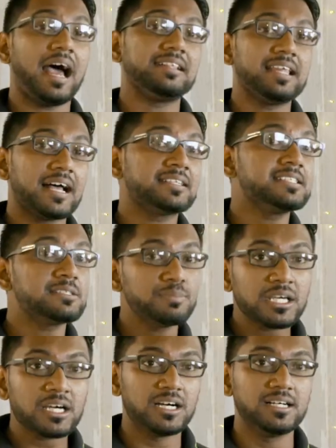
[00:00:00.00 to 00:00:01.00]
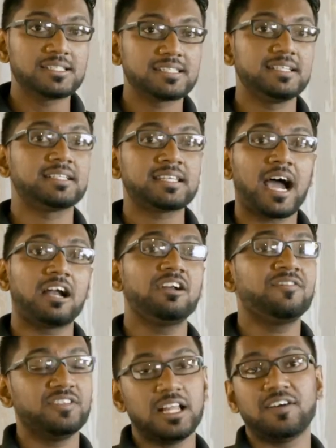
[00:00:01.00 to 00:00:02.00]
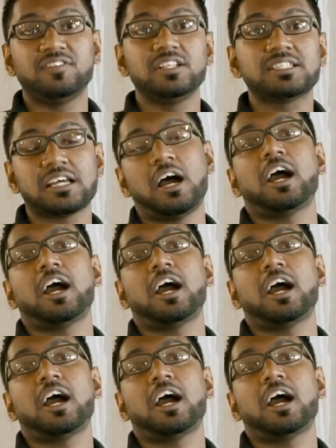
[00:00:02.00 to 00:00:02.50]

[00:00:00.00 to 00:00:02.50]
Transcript: And that is because the tariff levels